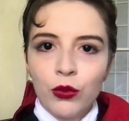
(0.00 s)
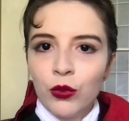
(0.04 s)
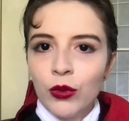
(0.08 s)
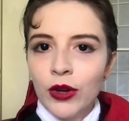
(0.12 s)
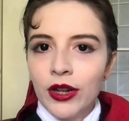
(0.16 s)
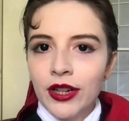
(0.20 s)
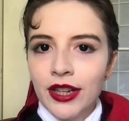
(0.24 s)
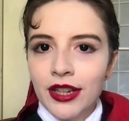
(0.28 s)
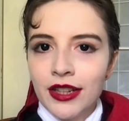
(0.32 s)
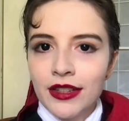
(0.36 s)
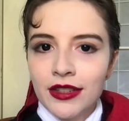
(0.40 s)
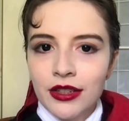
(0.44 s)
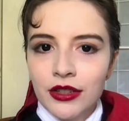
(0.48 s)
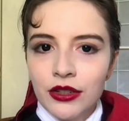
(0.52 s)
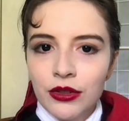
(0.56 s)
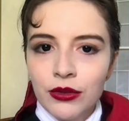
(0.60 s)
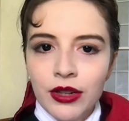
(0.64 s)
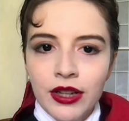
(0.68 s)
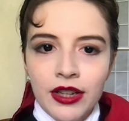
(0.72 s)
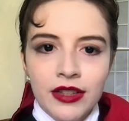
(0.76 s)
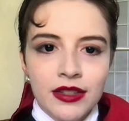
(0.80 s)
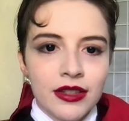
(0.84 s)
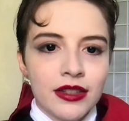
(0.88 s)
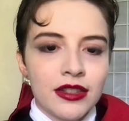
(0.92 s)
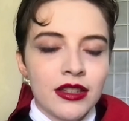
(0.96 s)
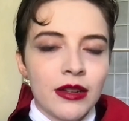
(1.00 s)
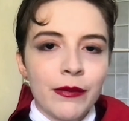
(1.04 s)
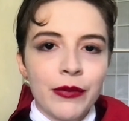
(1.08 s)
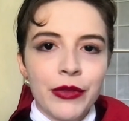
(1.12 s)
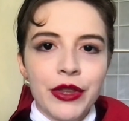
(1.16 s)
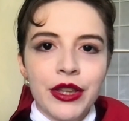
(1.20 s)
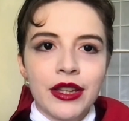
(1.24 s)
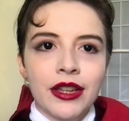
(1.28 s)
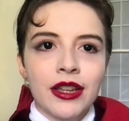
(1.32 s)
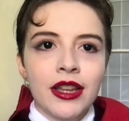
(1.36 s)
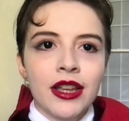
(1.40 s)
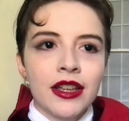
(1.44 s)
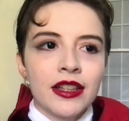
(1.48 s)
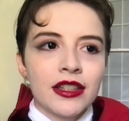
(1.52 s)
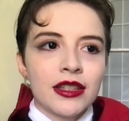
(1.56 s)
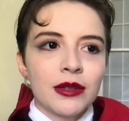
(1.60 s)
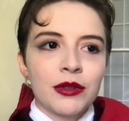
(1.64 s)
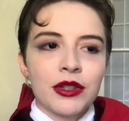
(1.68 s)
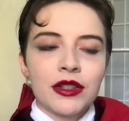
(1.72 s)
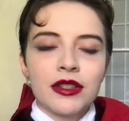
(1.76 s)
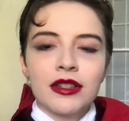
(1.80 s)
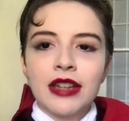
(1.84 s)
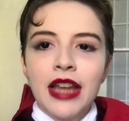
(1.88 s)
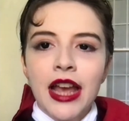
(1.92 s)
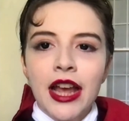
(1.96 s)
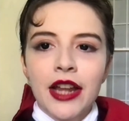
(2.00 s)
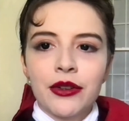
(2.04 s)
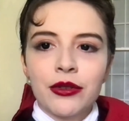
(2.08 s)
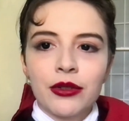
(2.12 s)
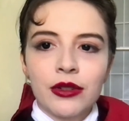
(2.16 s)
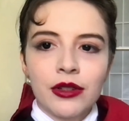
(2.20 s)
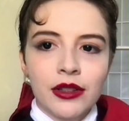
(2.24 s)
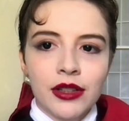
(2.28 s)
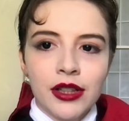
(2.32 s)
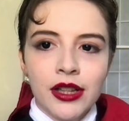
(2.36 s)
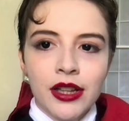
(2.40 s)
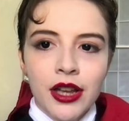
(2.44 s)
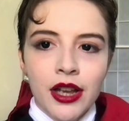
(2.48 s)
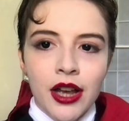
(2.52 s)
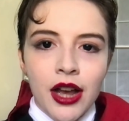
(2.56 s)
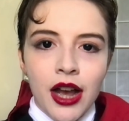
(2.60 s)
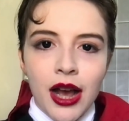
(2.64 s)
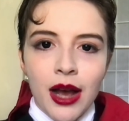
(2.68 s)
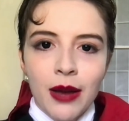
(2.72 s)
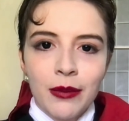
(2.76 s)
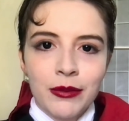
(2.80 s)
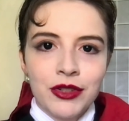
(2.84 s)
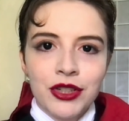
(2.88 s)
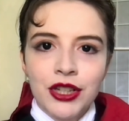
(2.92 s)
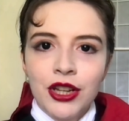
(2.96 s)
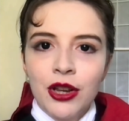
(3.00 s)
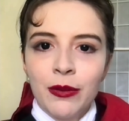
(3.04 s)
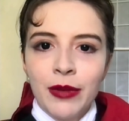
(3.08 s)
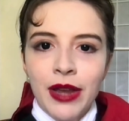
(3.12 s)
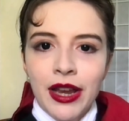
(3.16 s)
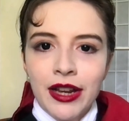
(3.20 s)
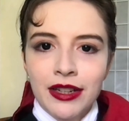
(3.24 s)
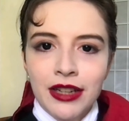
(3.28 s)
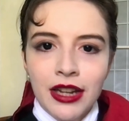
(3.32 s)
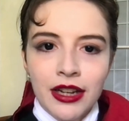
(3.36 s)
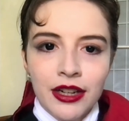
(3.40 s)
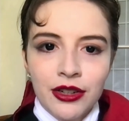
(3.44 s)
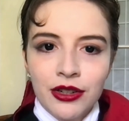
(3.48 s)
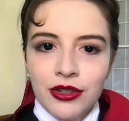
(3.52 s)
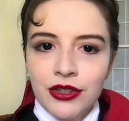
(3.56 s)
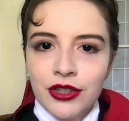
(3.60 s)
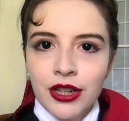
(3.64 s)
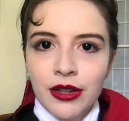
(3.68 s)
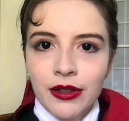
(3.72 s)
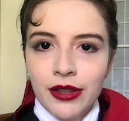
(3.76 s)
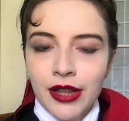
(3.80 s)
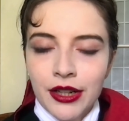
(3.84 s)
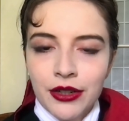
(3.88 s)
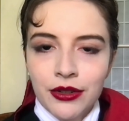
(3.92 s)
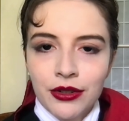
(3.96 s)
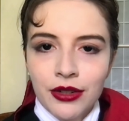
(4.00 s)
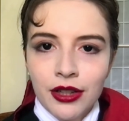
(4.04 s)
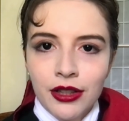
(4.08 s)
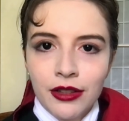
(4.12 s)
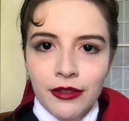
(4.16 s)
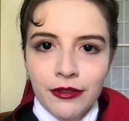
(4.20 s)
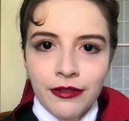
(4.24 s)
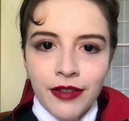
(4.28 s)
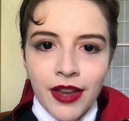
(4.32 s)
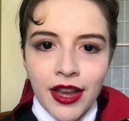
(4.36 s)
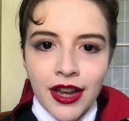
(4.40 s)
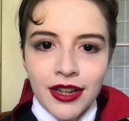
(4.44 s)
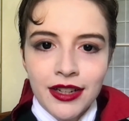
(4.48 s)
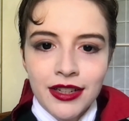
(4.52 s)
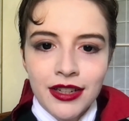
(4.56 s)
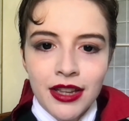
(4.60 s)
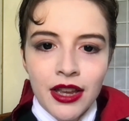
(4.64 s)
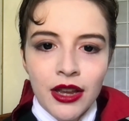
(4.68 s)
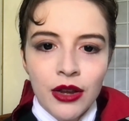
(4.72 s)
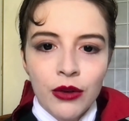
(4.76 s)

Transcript: What is it doing? Is it something, some just natural geomagnetic or geoelectrical effect?